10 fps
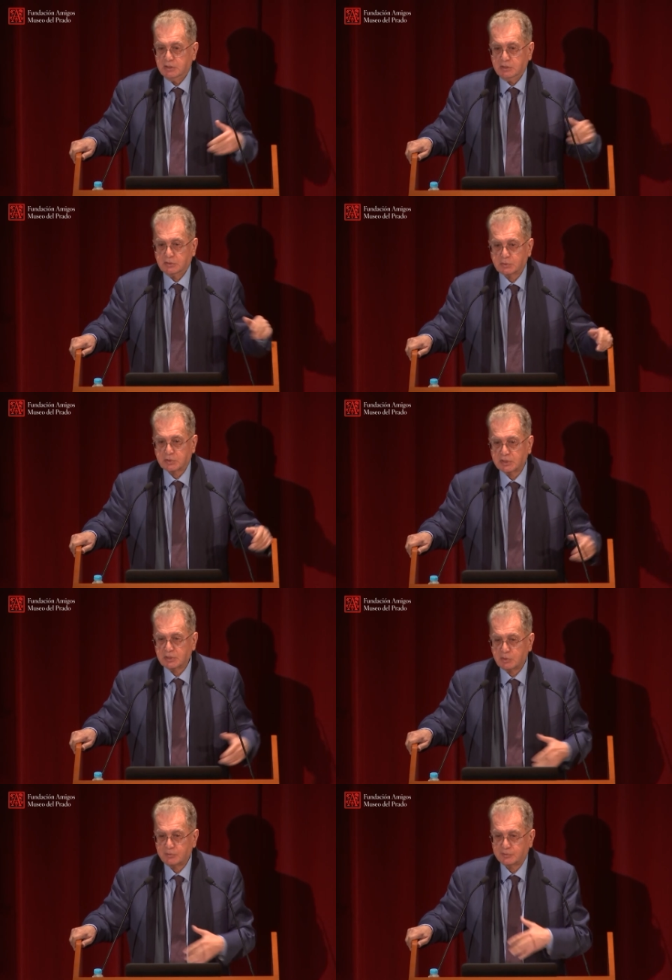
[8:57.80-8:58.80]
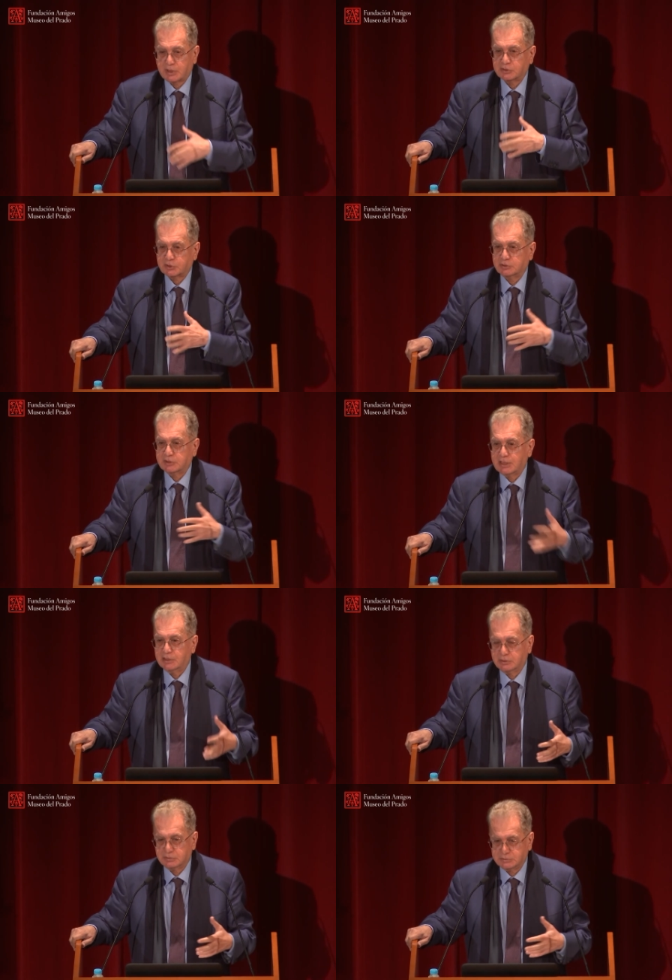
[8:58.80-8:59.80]
into the realm of cultural di
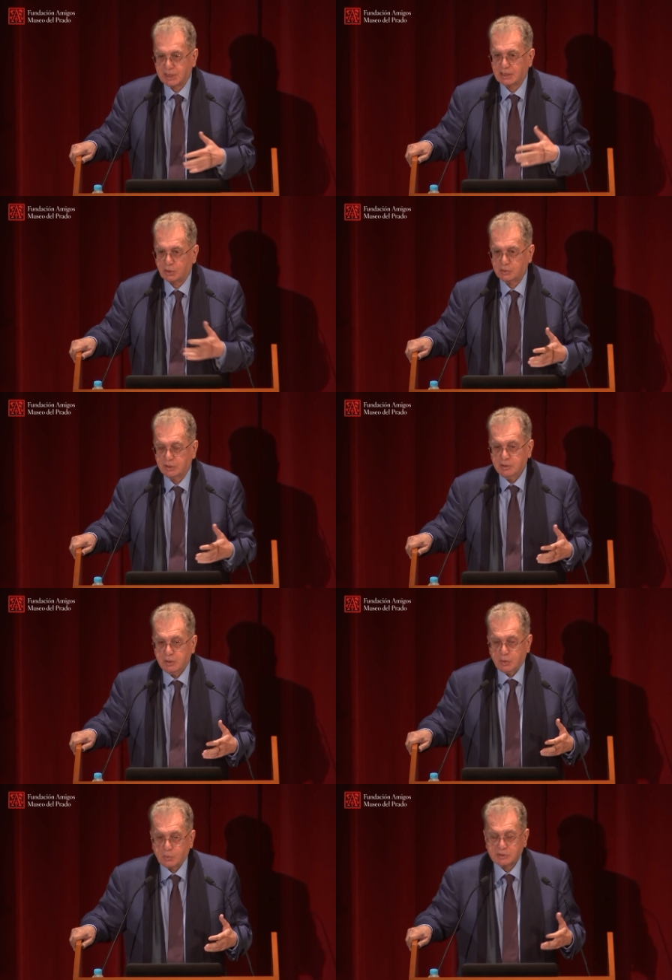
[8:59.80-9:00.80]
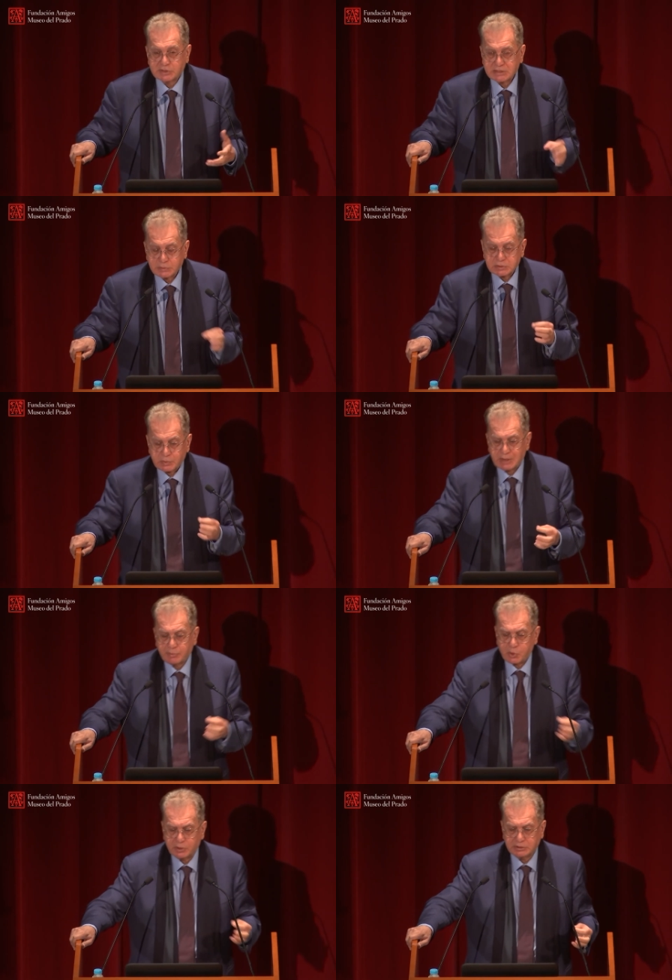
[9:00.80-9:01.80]
uh, dialogue. Well, just with one
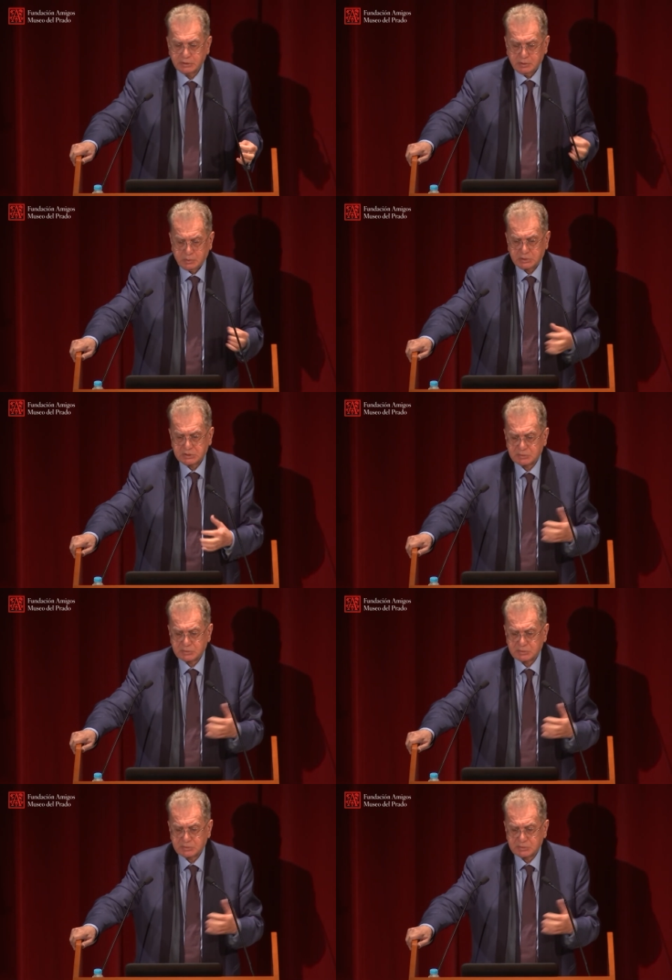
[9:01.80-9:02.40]
point, which is